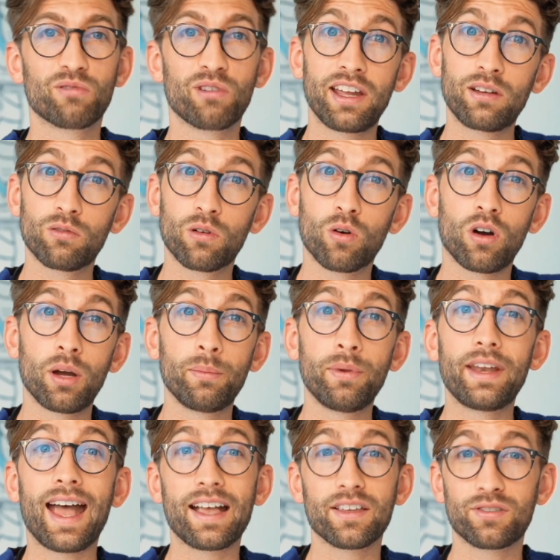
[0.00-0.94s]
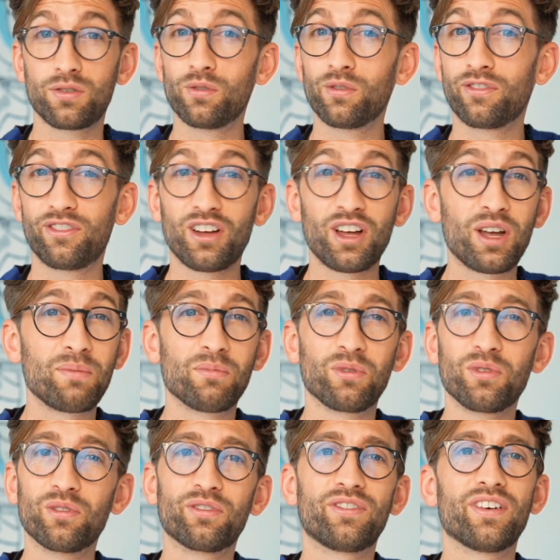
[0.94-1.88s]
grade requirement as your firm
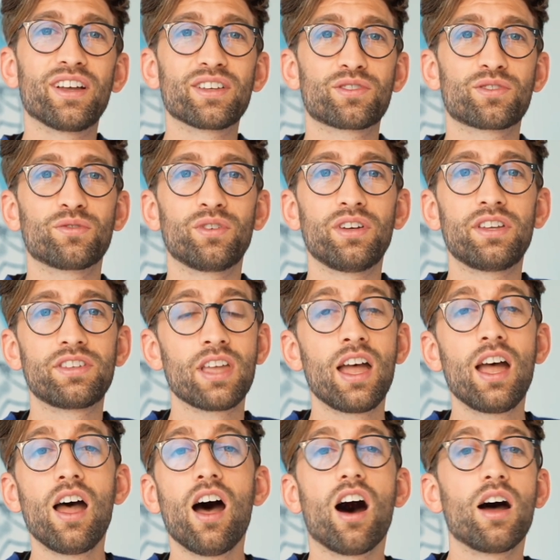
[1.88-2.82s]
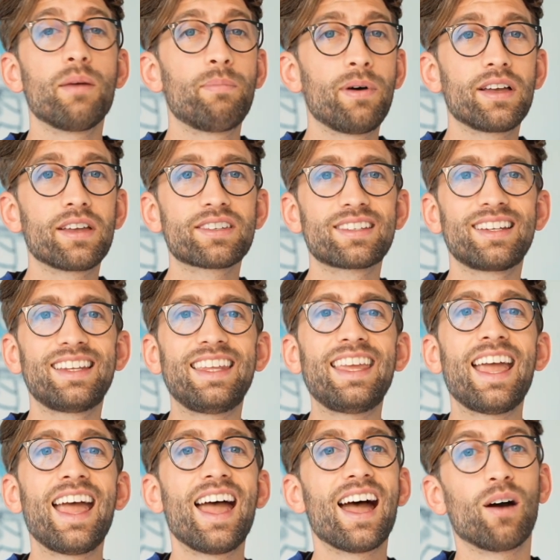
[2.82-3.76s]
or your first choice. I
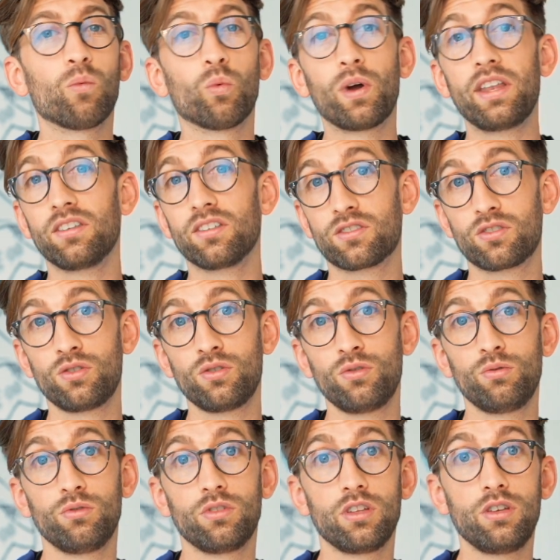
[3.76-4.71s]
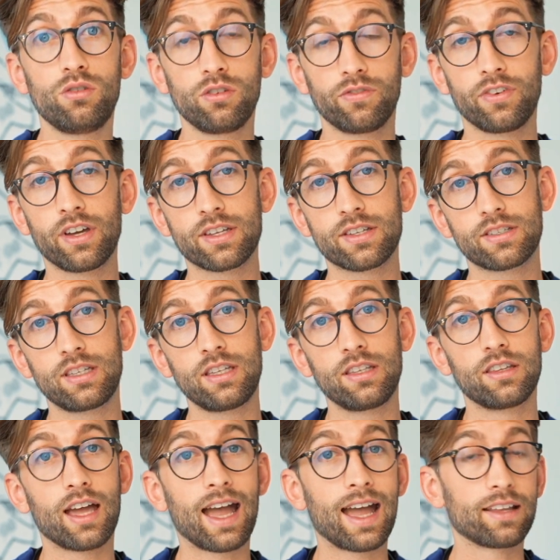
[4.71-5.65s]
personally went to the university
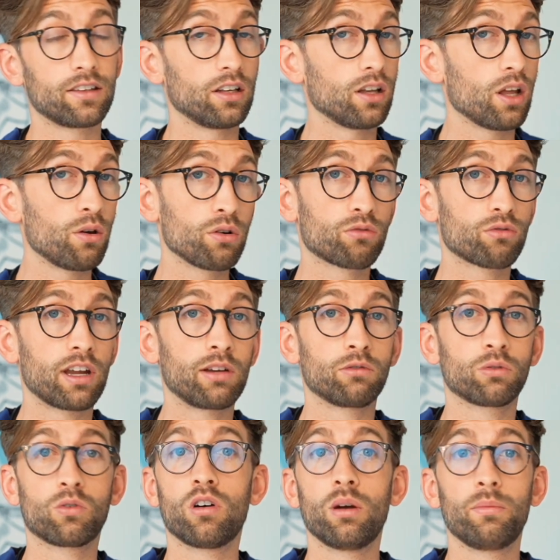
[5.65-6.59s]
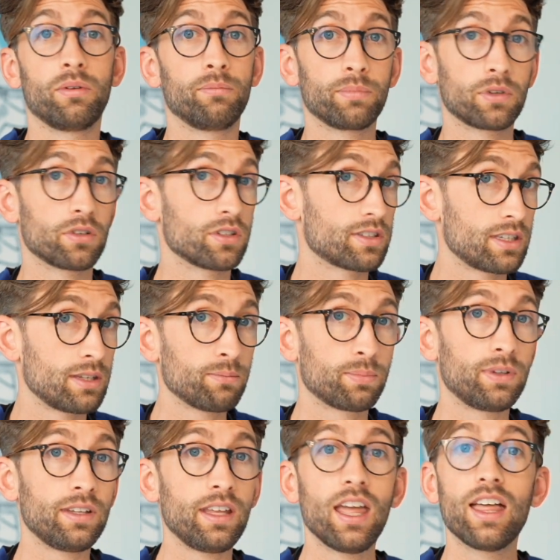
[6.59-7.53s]
that had the lower grade requirement because
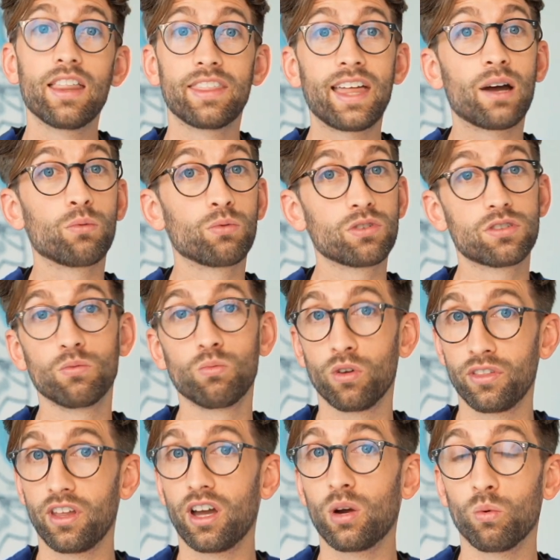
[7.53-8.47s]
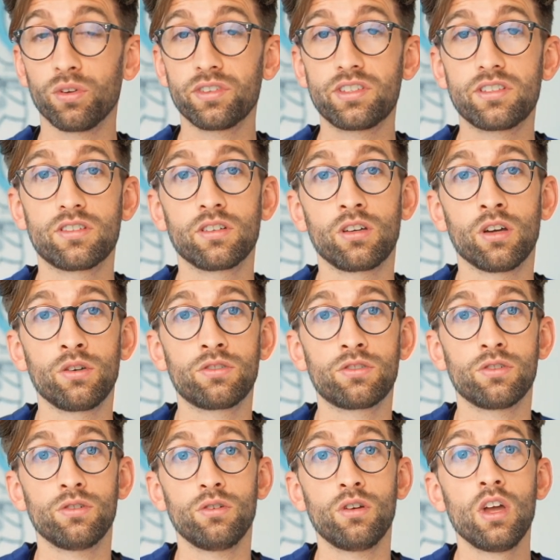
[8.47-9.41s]
simply that was the one that I wanted to go
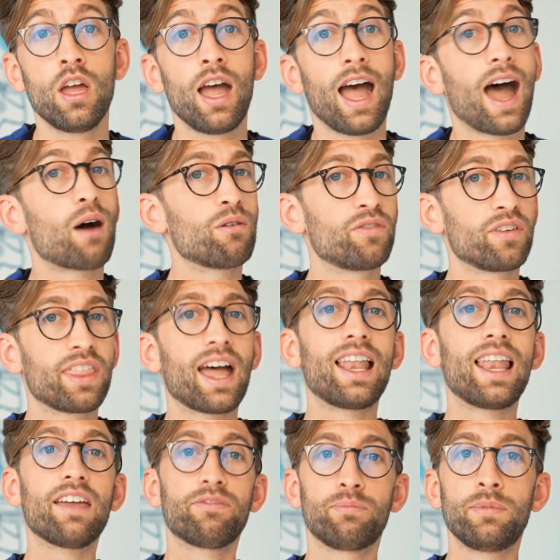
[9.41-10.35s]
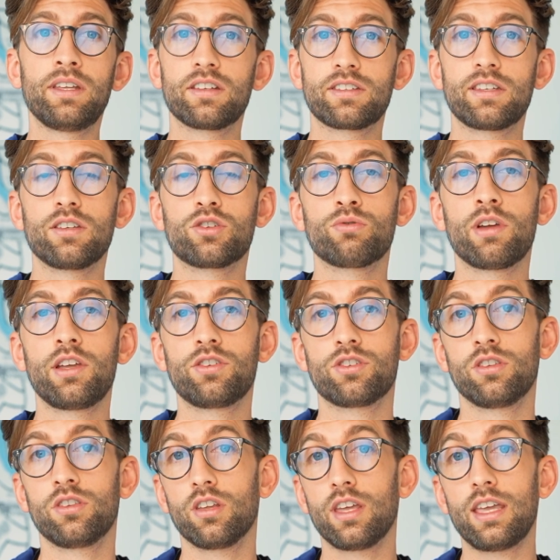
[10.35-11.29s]
to. However, that left me in a
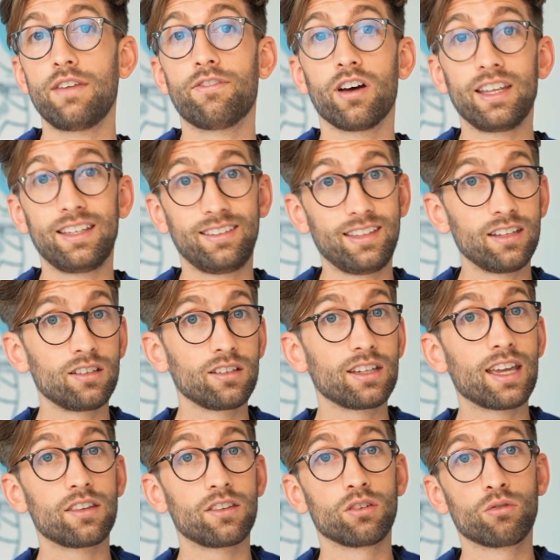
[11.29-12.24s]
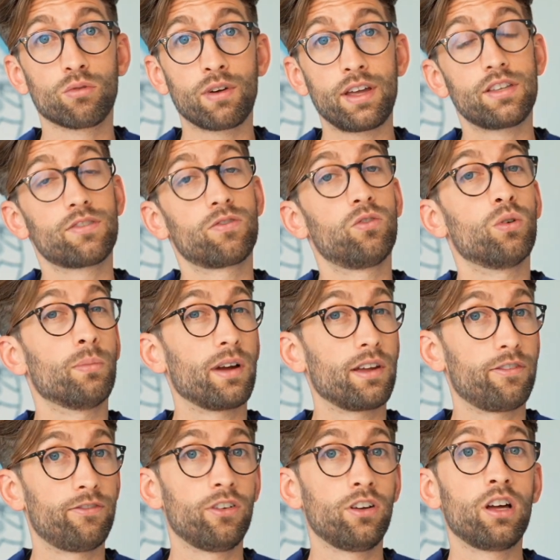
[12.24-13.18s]
situation that if I didn't get the grades for my
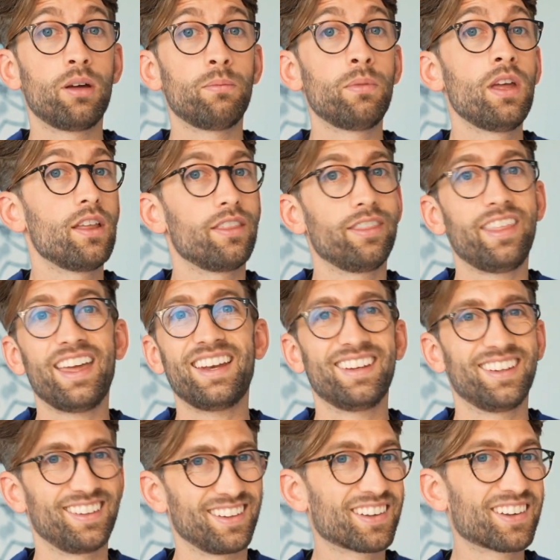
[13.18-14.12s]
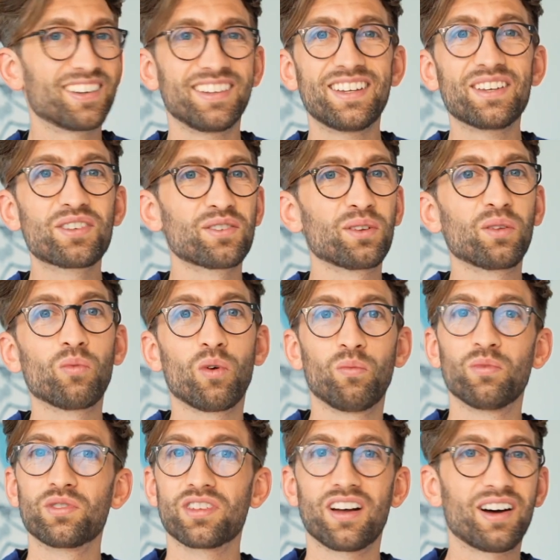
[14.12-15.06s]
firm, then the conditional
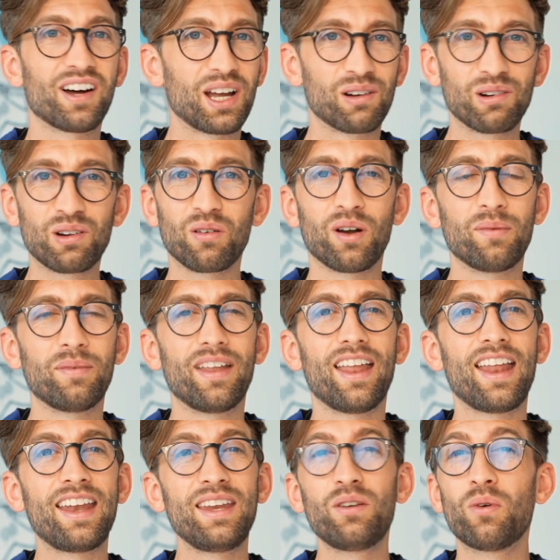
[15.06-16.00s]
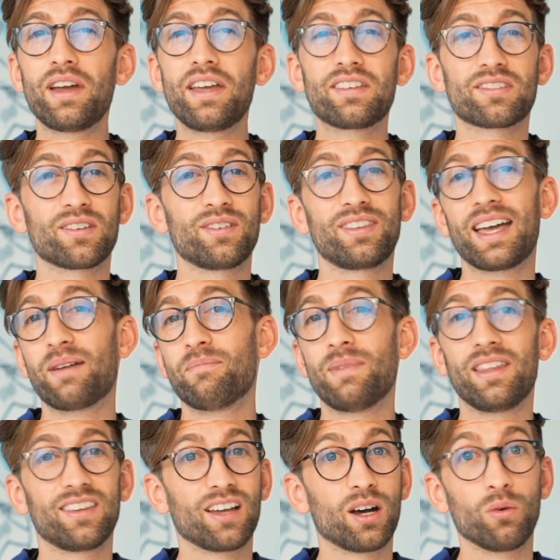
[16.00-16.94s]
one was a higher requirement anyway, so that
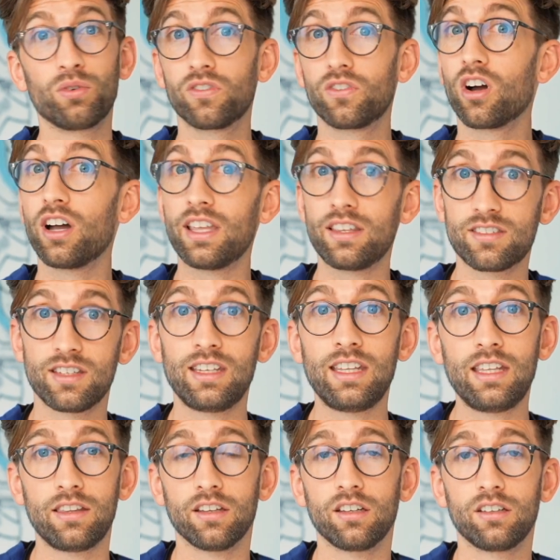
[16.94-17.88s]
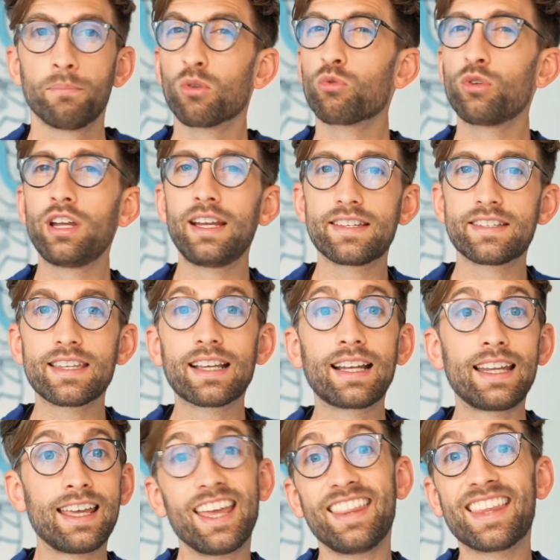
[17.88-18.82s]
meant that I would have got into neither. But
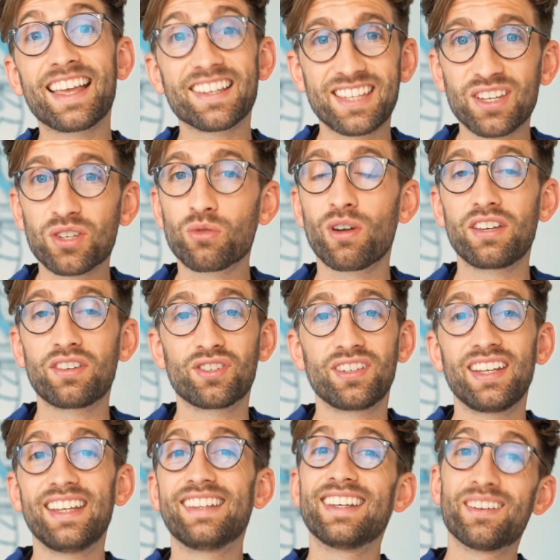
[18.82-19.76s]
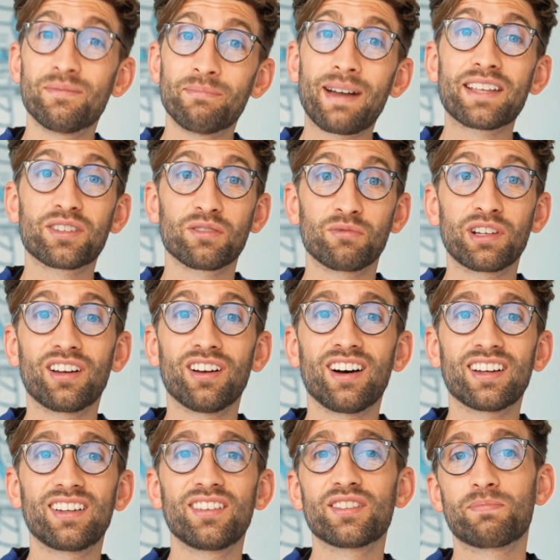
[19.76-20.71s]
realistically, in that situation, it didn't matter
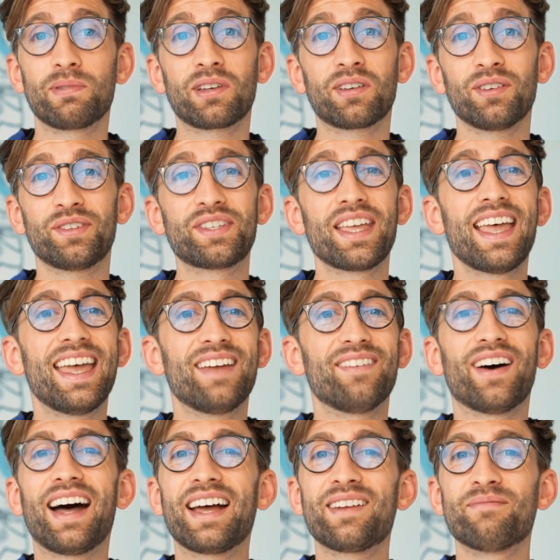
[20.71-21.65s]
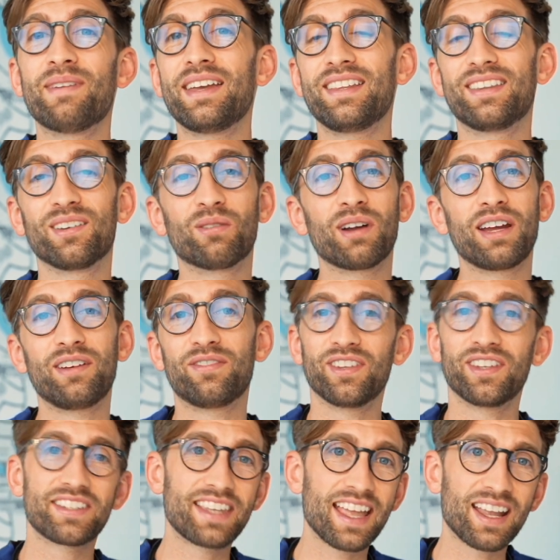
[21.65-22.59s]
regardless because if I hadn't made the grade for
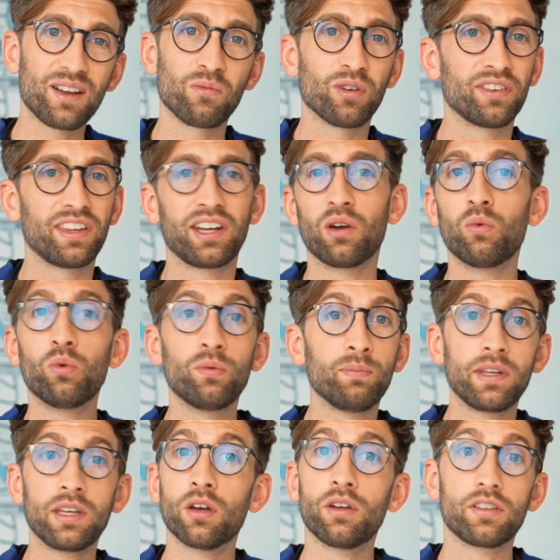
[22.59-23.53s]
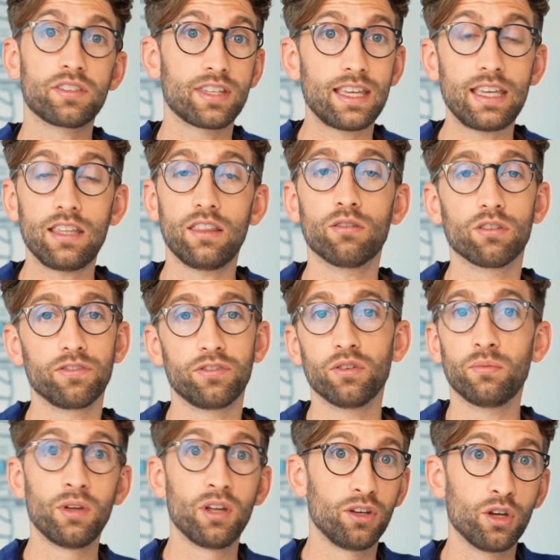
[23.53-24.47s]
the second one, then I wouldn't be going to either of
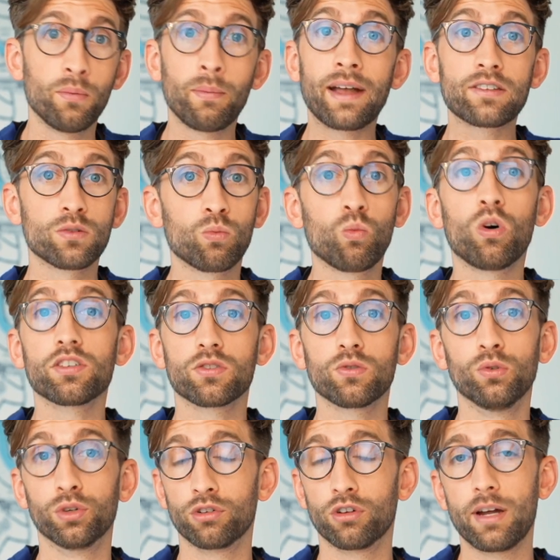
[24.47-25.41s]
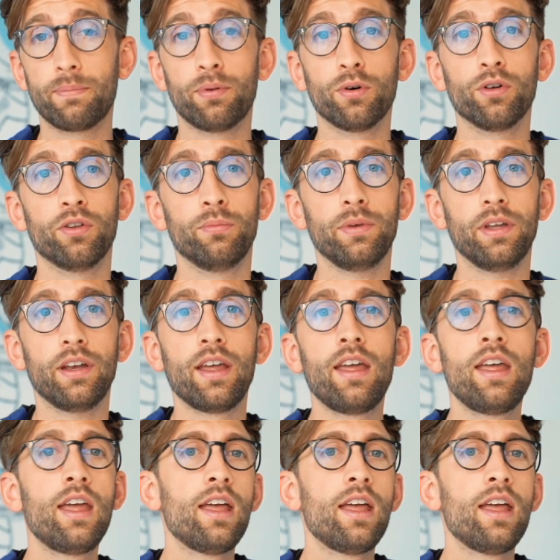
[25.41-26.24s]
them, no matter what order I put them in.